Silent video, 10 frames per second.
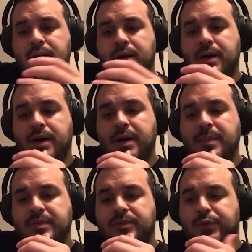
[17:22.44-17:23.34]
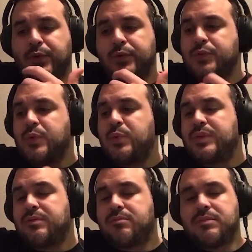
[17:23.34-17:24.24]
For those
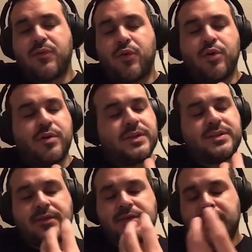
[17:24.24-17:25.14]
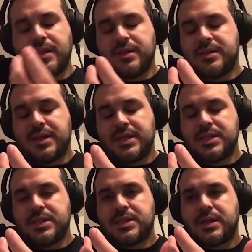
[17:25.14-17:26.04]
who've never heard of the 7 deadly
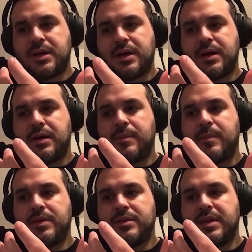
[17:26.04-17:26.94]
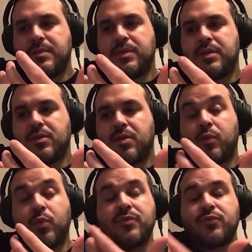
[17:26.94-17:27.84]
sins, they're
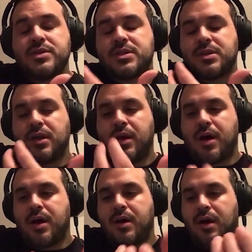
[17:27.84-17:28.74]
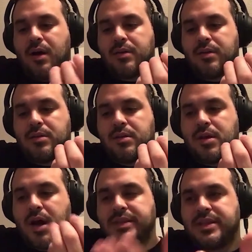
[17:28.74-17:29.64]
referenced a lot on
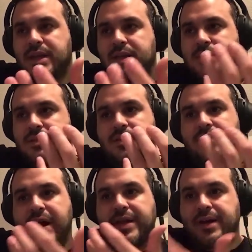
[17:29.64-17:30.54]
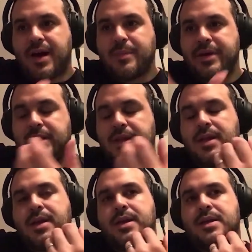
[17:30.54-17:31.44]
Dante's Divine Comedy.
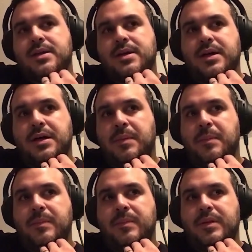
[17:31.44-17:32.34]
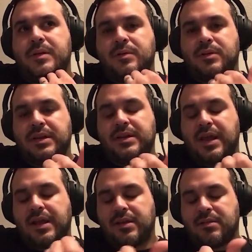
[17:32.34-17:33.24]
And
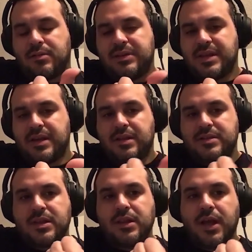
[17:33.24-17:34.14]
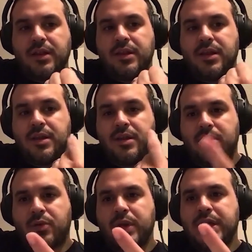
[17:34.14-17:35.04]
like we said, it's gluttony,
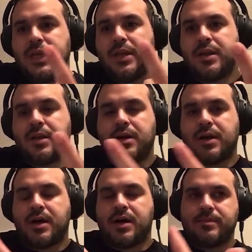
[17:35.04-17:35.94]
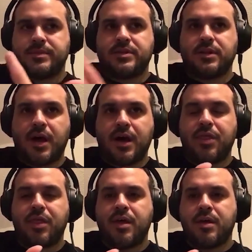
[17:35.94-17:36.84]
greed, sloth,